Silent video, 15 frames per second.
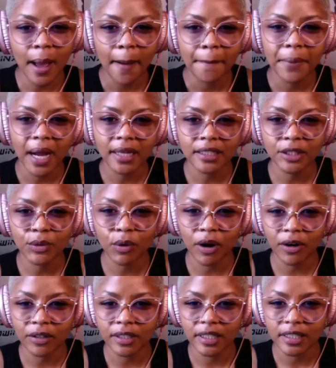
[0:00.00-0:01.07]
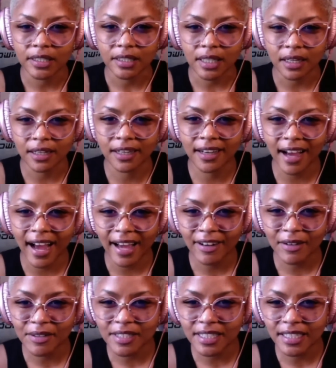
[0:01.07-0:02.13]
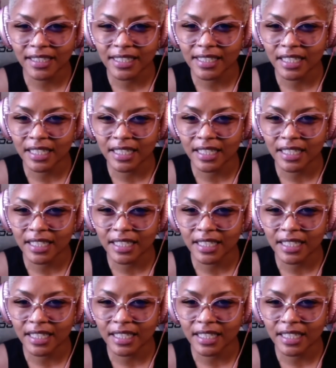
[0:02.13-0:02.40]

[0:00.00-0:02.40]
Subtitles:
Bondi, you earned this. I don't see this